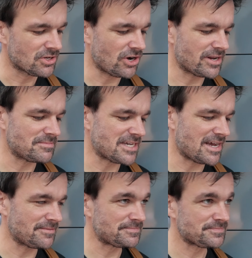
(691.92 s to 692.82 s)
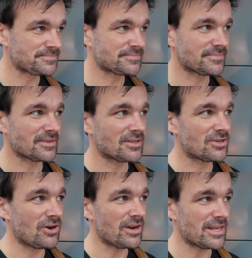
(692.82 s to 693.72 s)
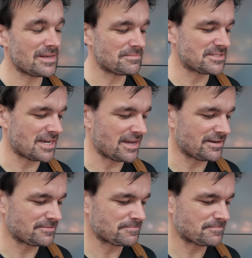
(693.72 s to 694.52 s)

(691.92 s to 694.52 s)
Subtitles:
Got him done. Got him done.